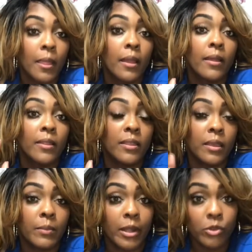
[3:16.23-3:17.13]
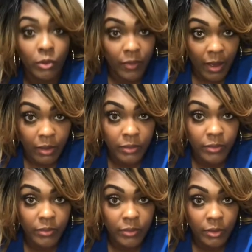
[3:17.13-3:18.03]
the mitral valve,
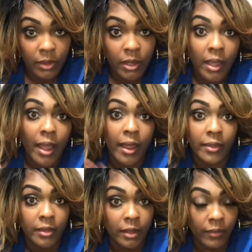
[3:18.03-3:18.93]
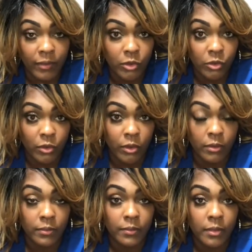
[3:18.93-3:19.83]
and the left ventricle.
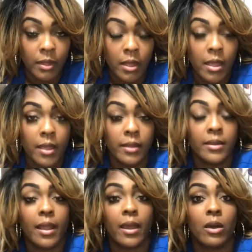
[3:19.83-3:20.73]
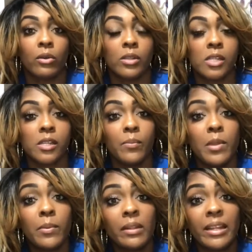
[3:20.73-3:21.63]
Now, some people
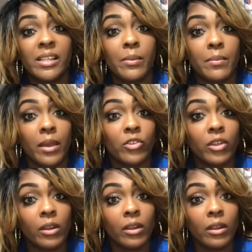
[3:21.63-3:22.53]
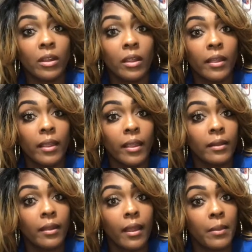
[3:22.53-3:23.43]
like to measure in
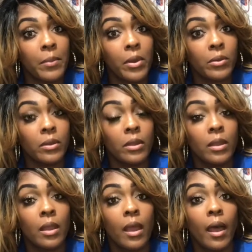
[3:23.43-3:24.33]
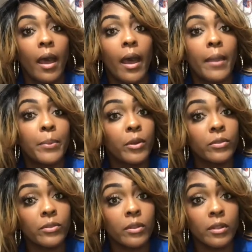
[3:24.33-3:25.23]
M mode. I
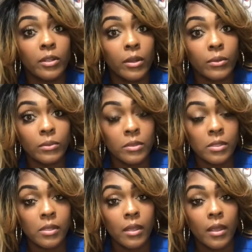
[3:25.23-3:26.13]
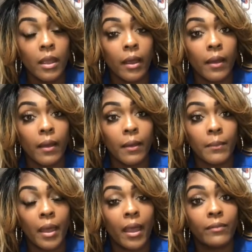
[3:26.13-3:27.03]
personally don't.
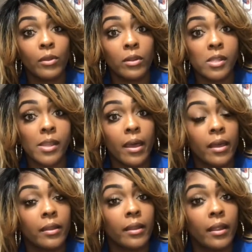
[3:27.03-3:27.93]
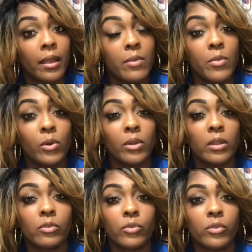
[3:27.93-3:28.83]
I've noticed that M mode is
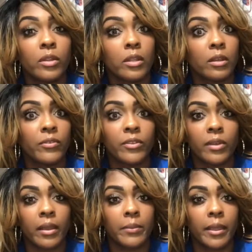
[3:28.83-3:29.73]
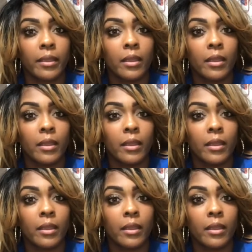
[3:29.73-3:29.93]
really good for timing.